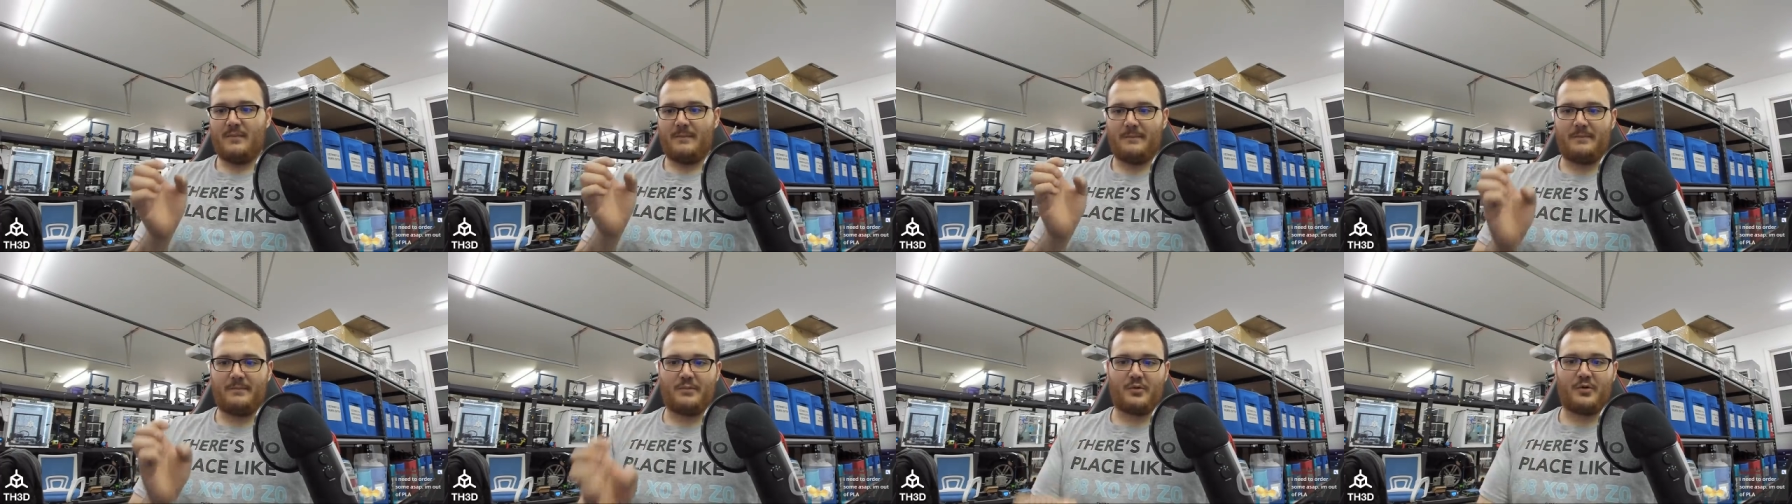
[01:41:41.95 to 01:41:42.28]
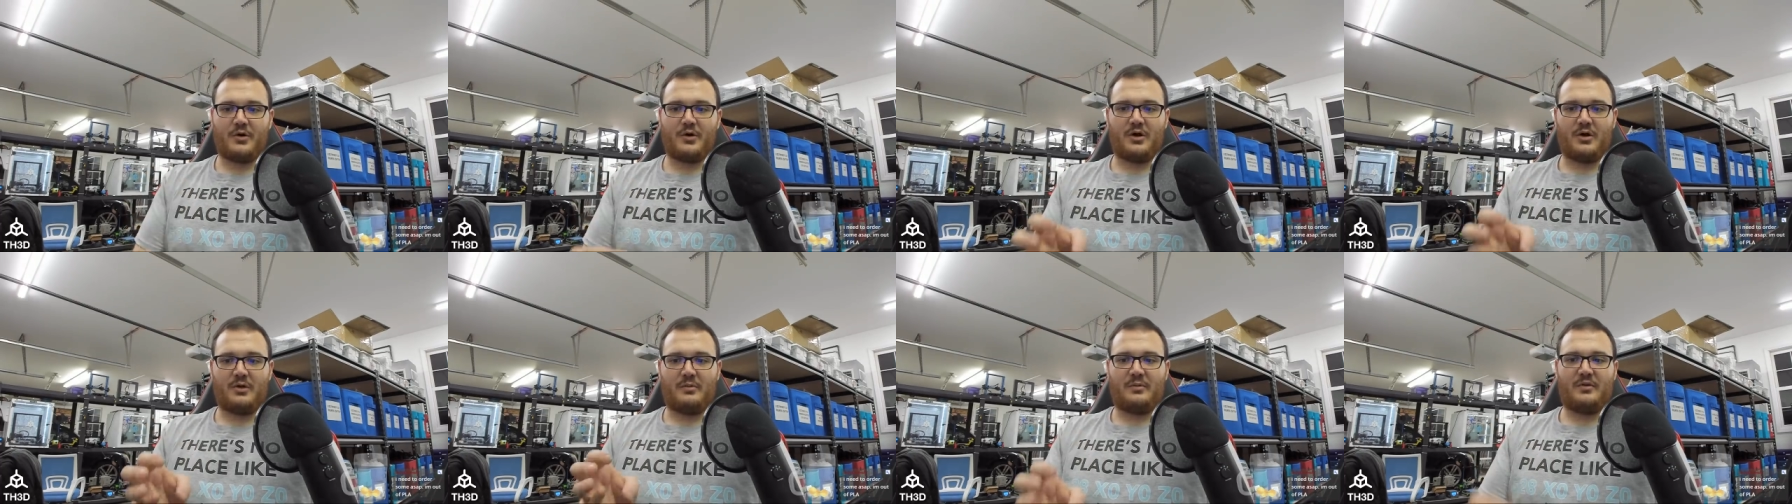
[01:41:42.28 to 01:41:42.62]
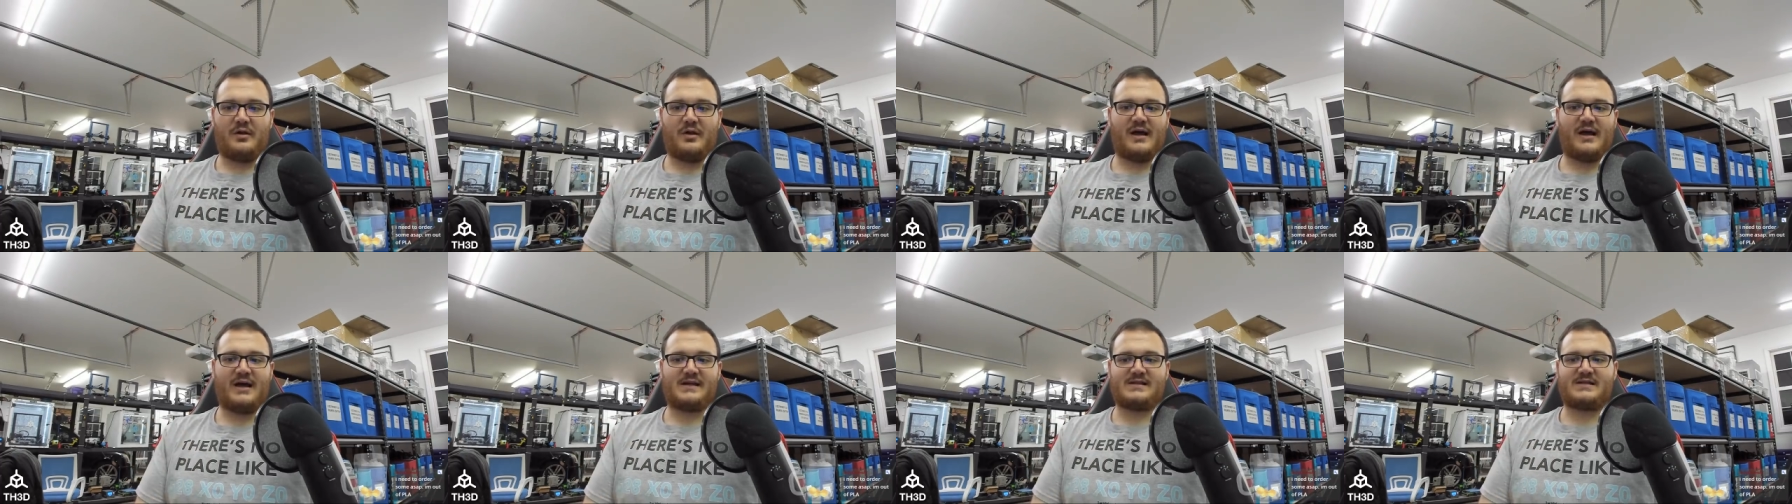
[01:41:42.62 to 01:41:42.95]
brittle
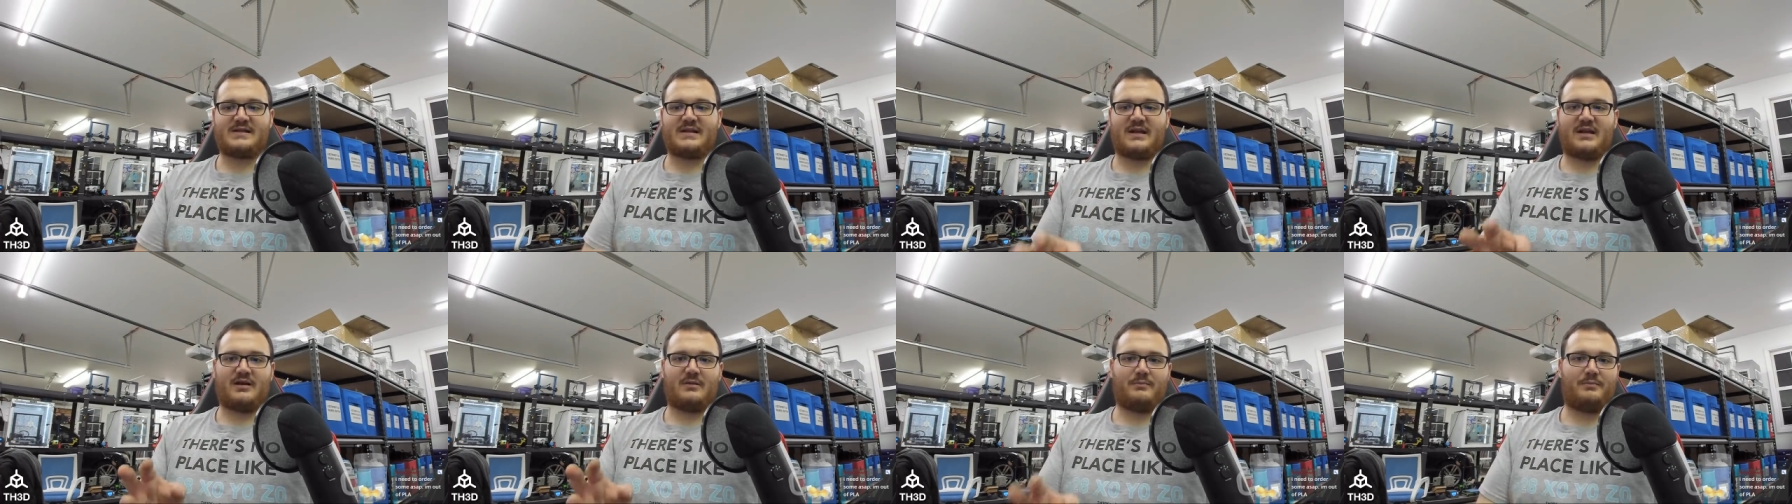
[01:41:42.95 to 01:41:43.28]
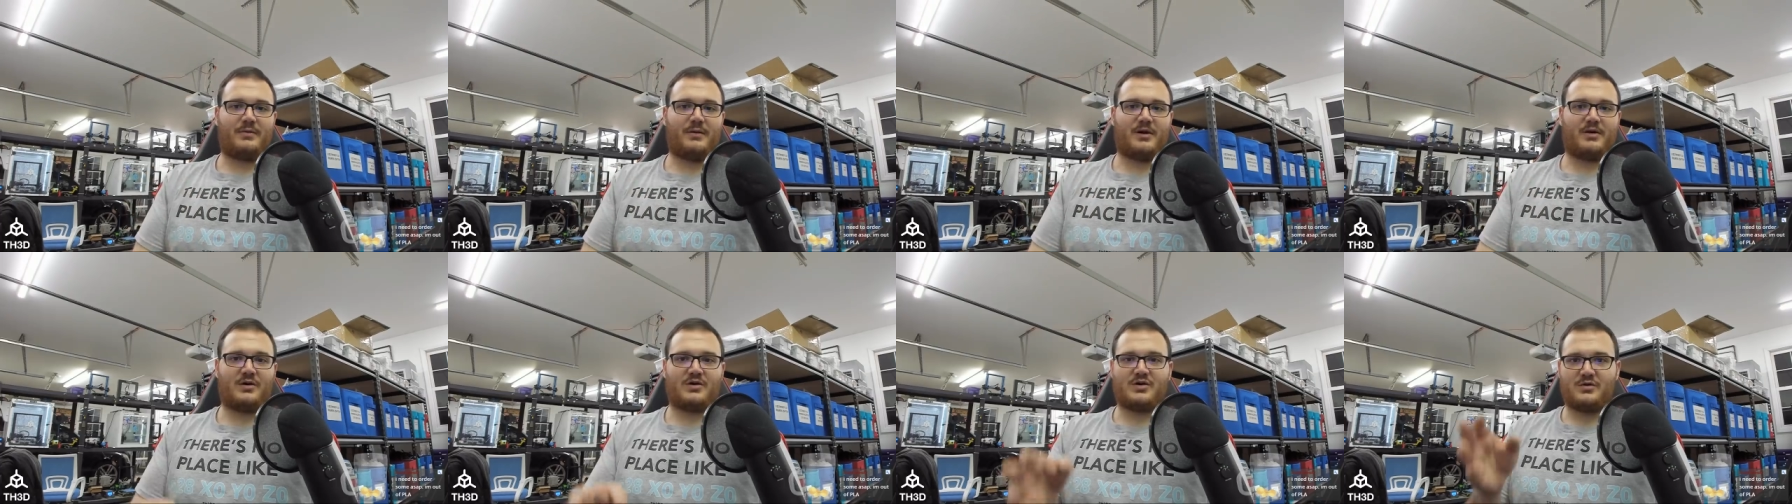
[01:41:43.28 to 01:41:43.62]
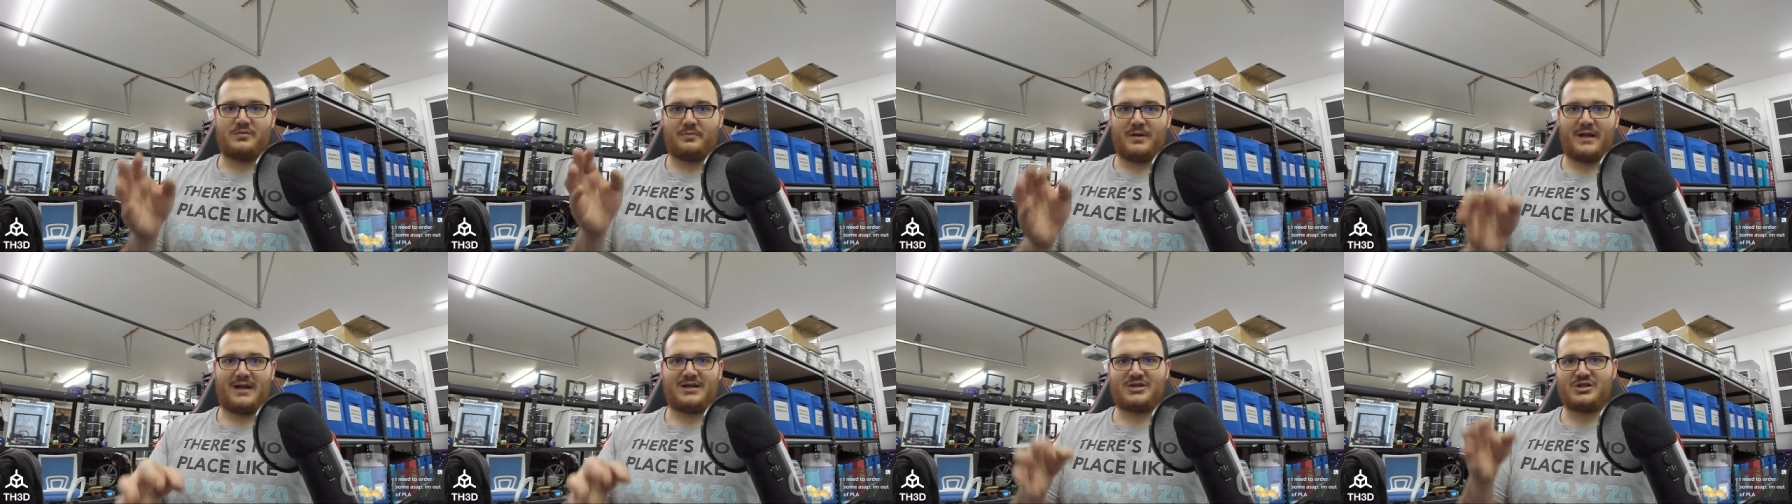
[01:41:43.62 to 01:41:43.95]
plastic compared to
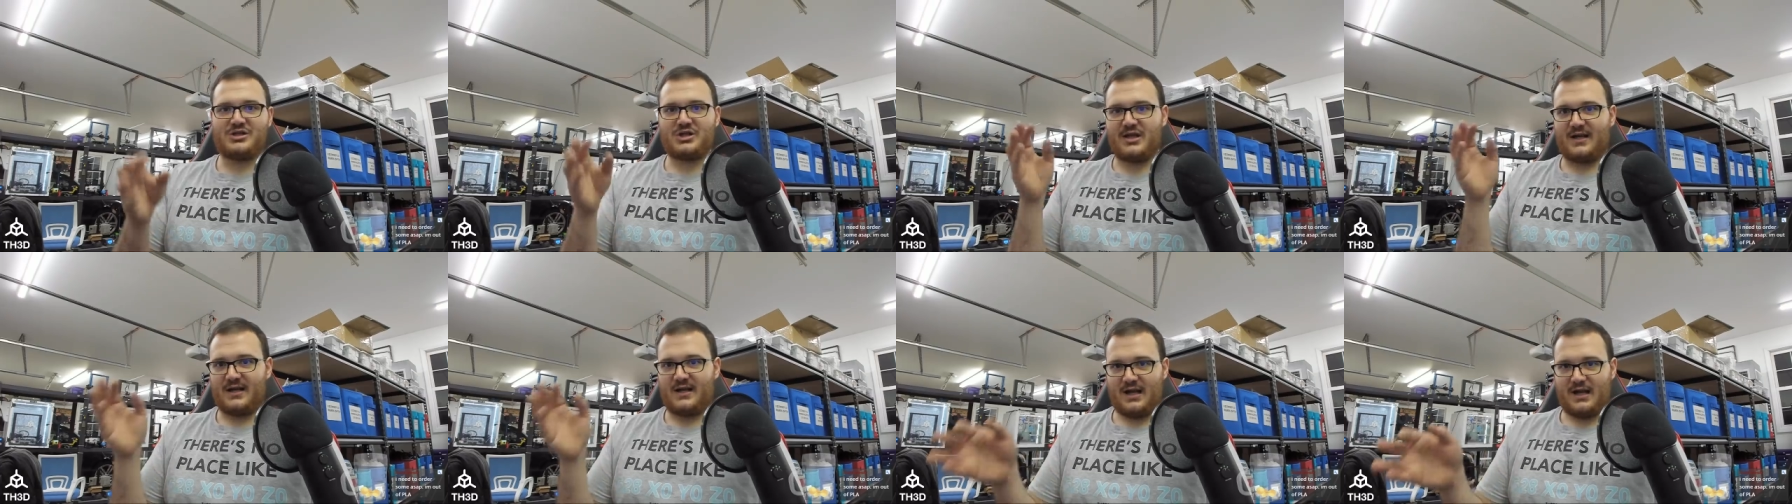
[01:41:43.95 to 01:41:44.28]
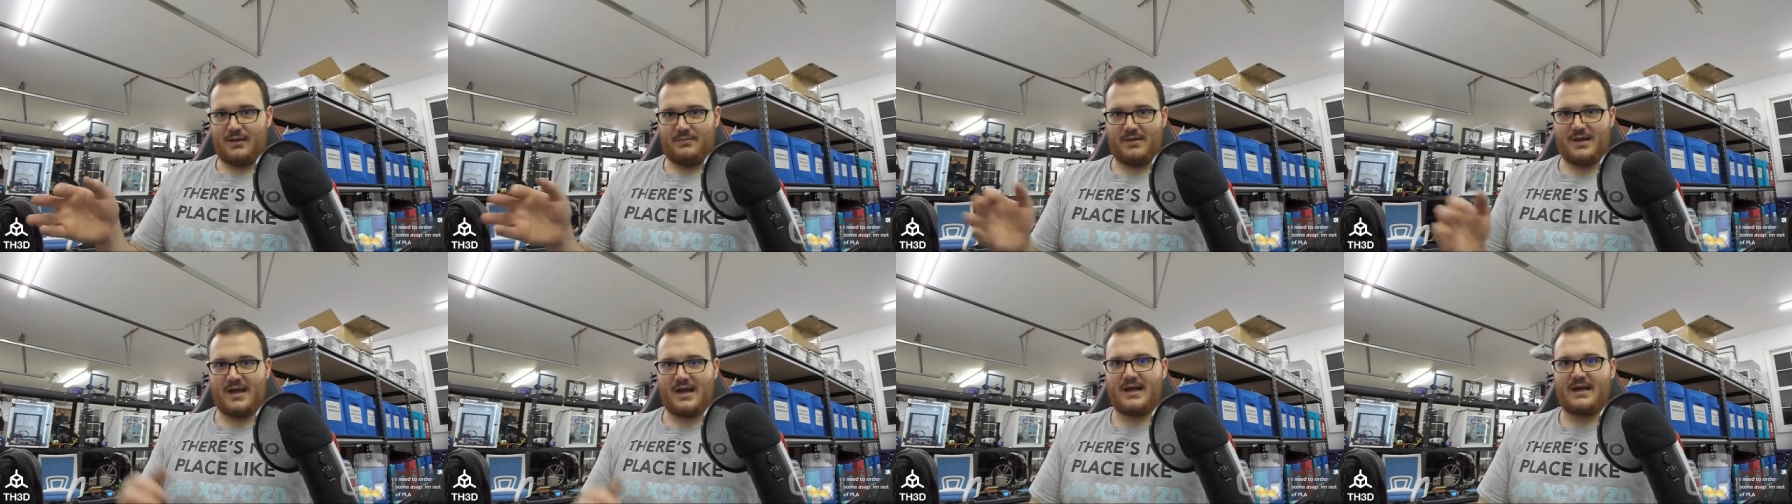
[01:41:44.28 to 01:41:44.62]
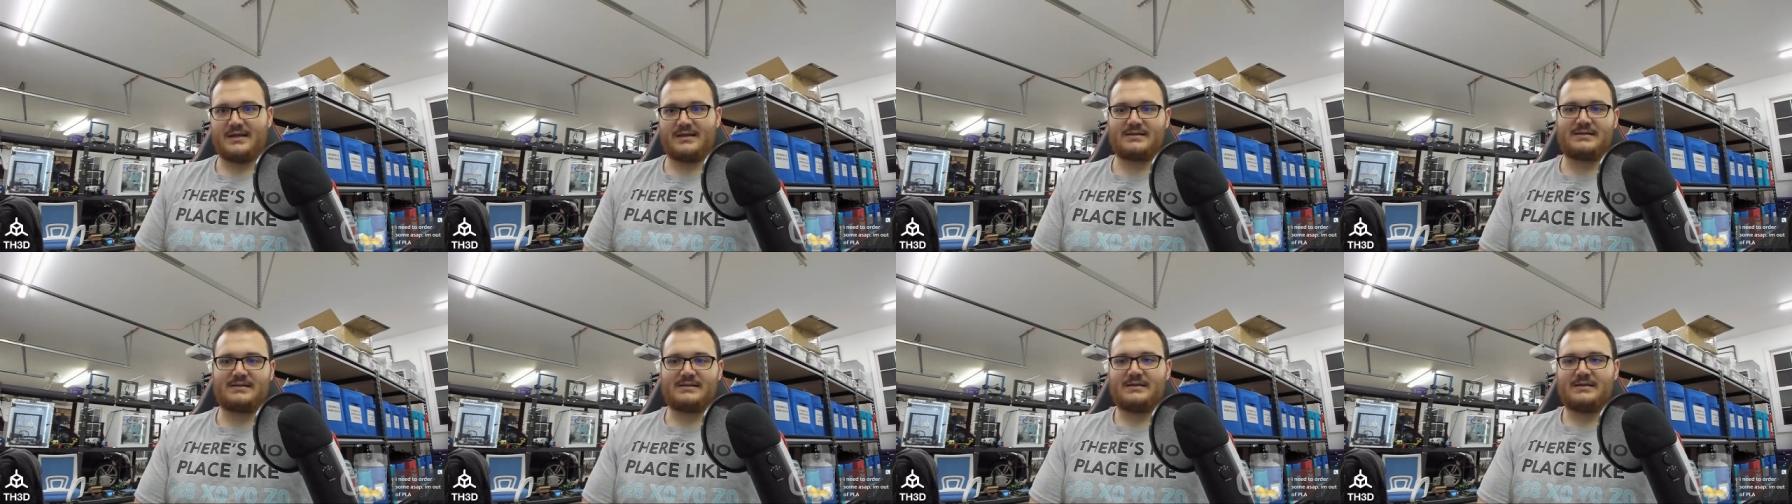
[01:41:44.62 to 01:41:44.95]
PETG and ABS.